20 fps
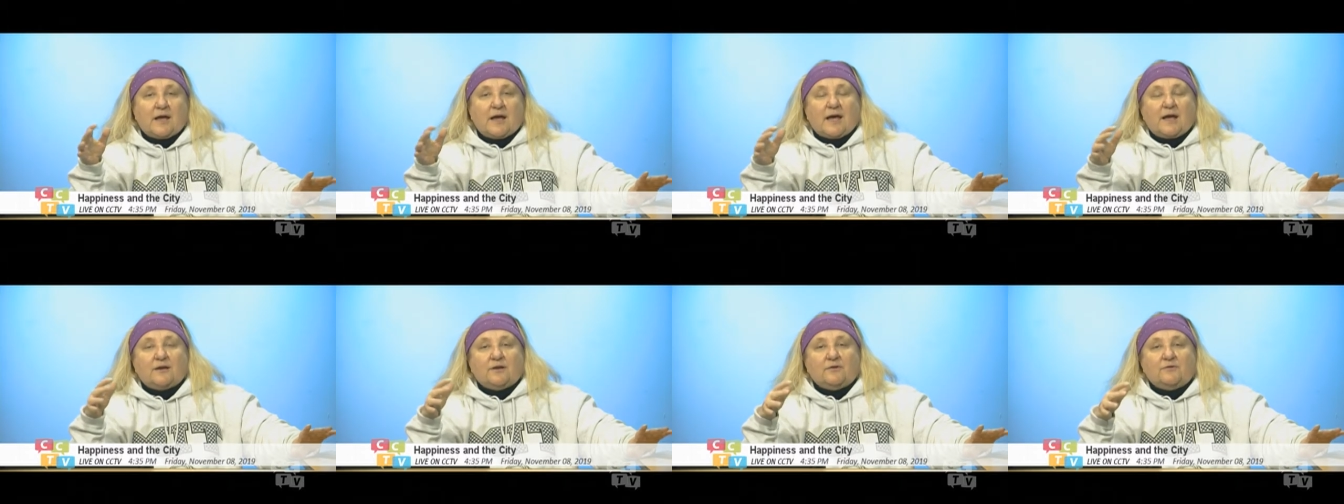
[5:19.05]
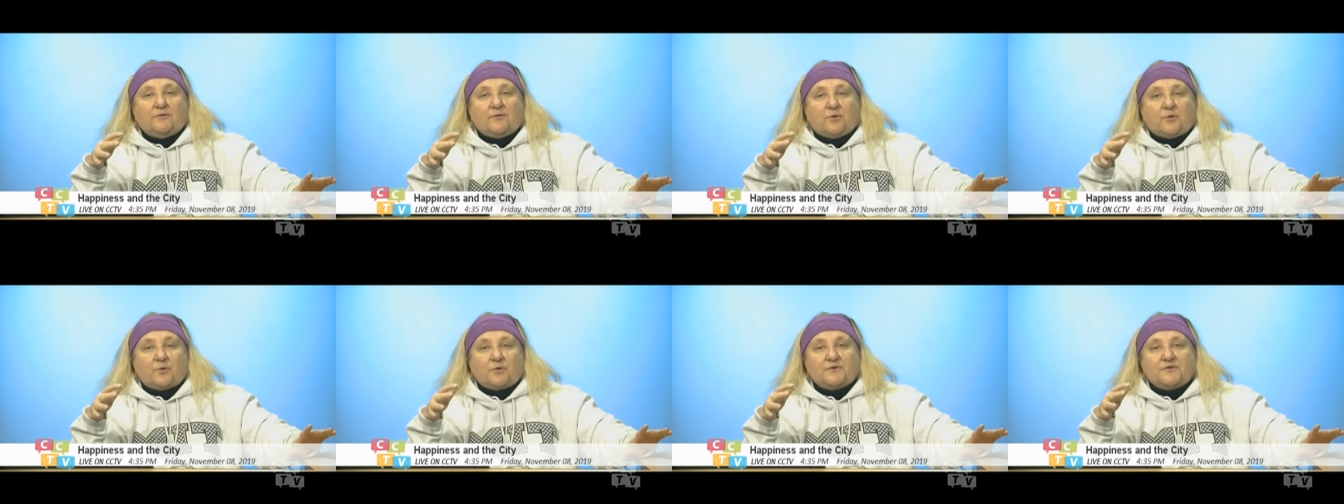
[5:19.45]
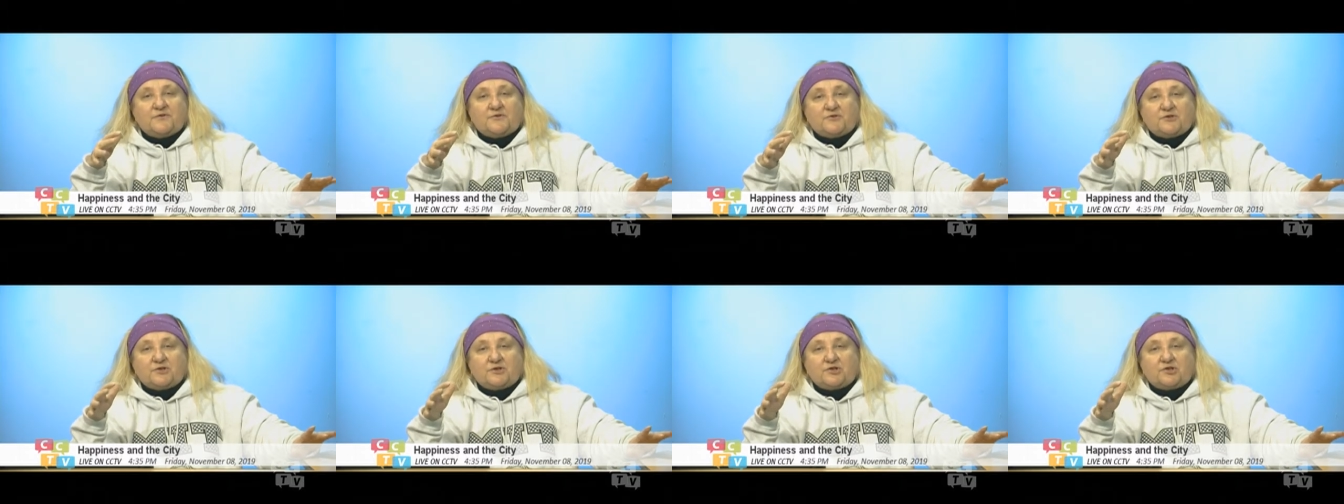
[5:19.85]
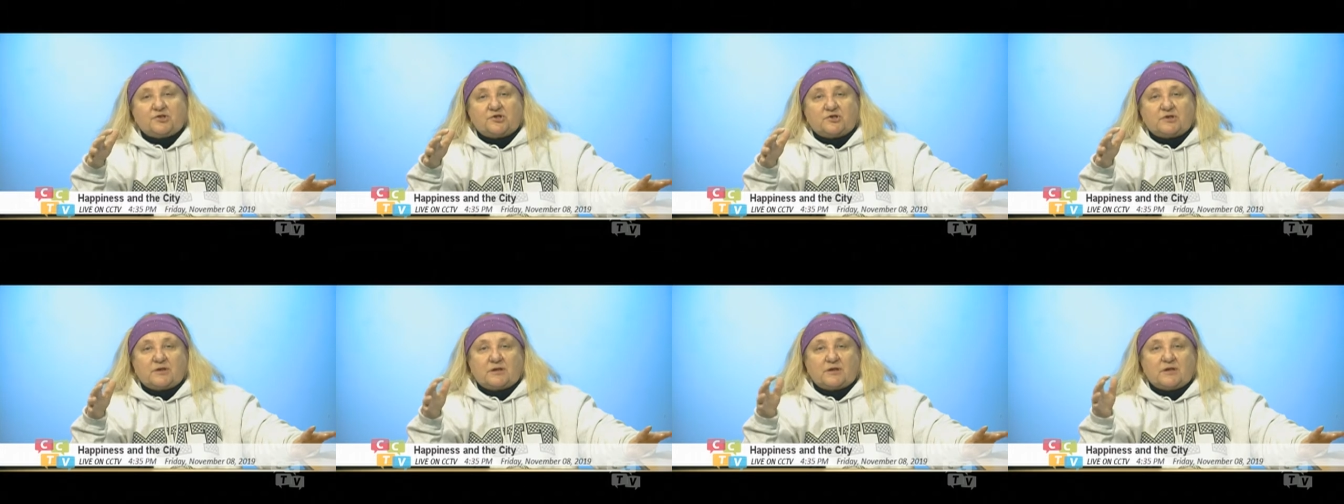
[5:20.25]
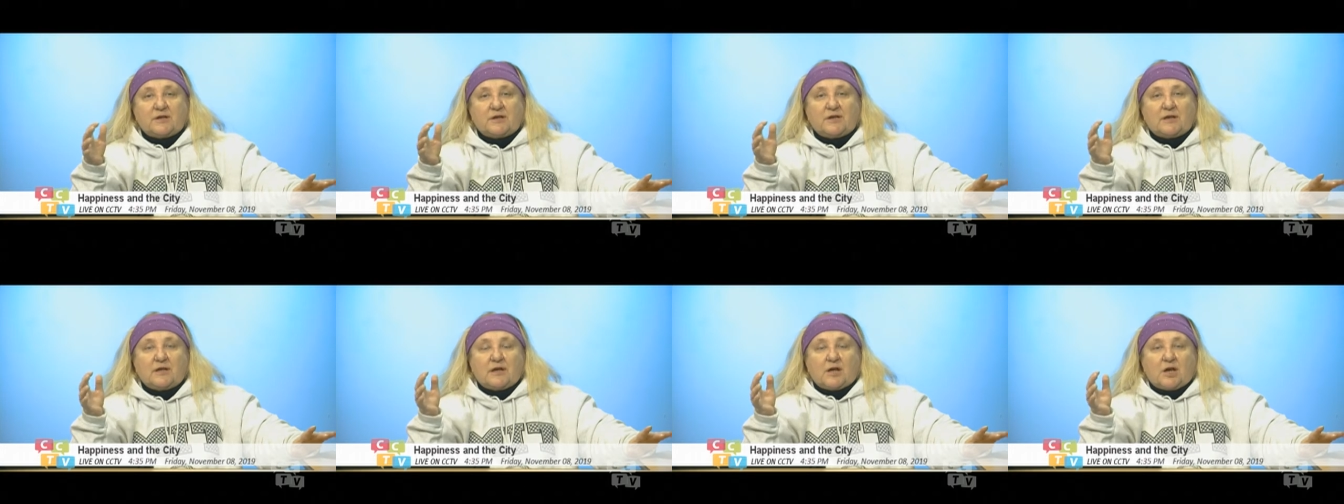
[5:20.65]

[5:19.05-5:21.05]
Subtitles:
And of course, traditionally,